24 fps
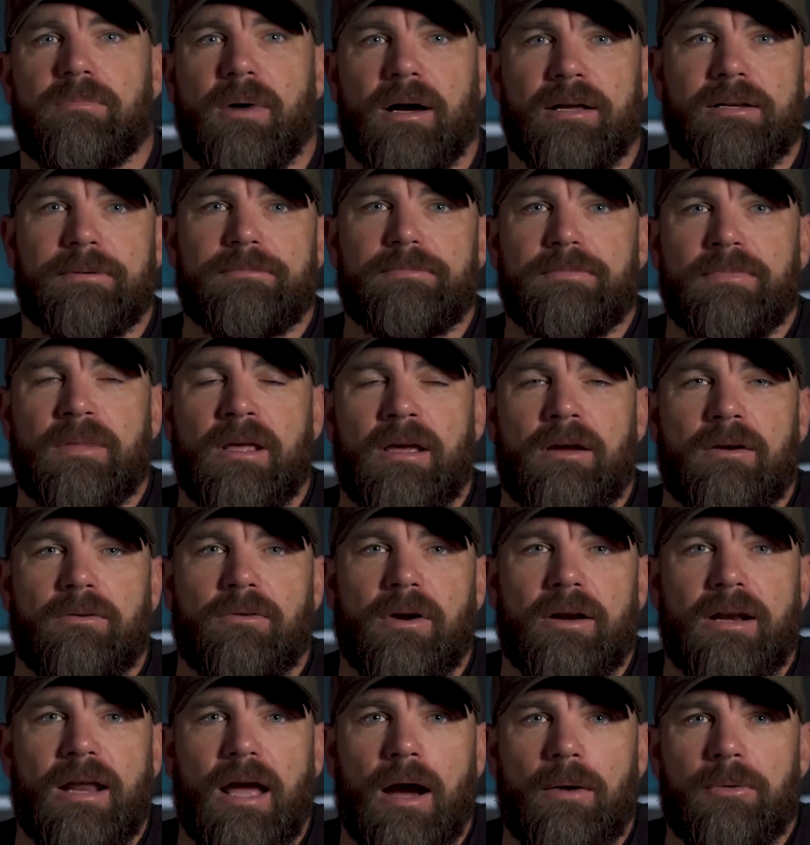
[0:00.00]
But
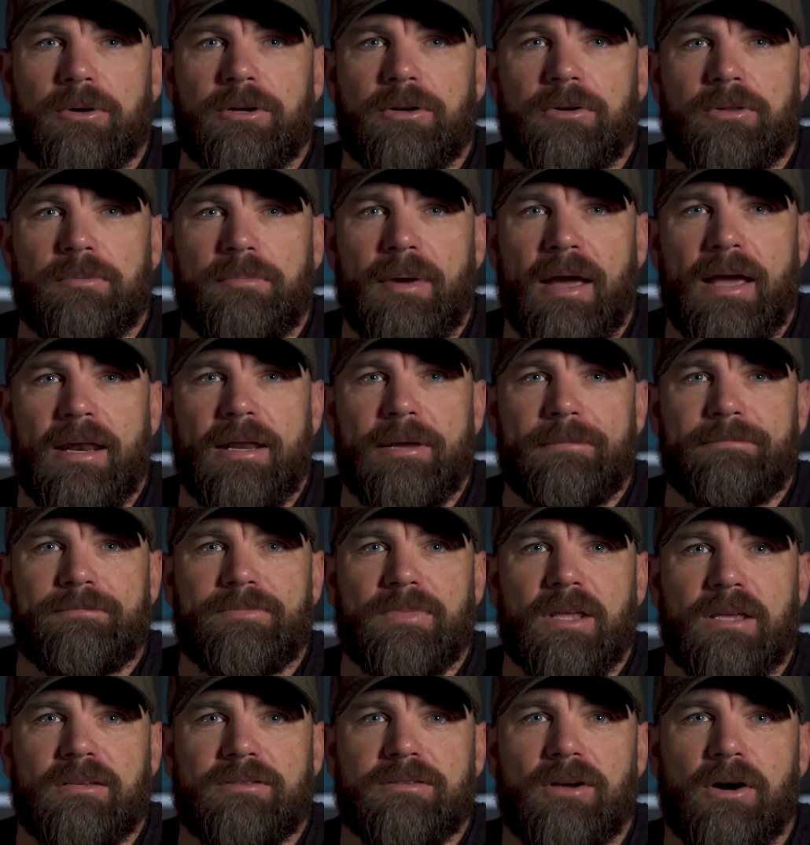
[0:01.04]
right now we're doing the painting,
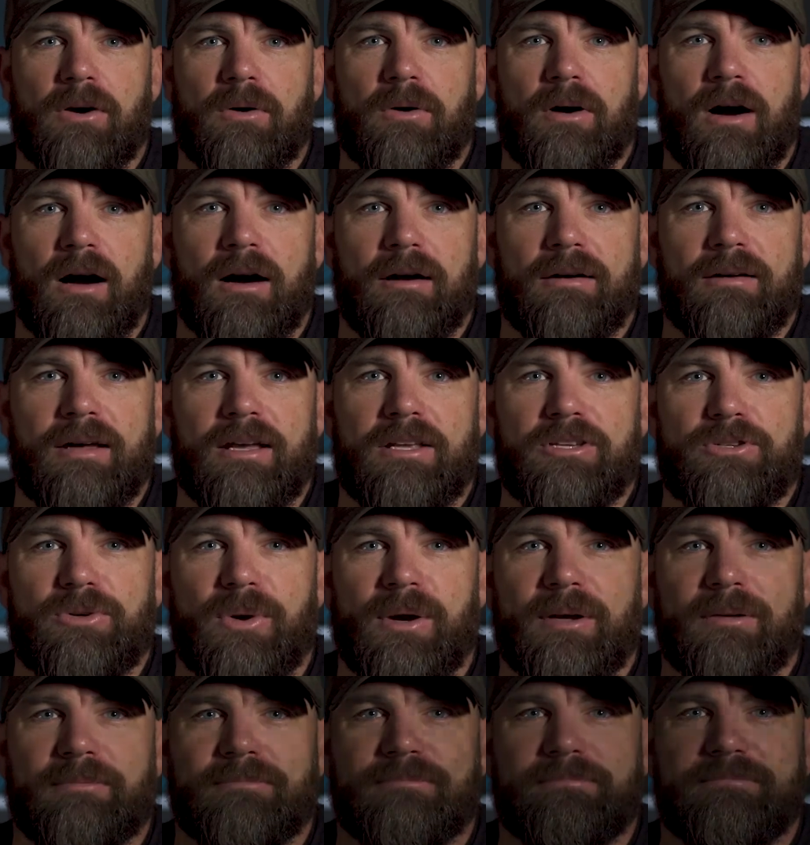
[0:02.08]
so enjoy.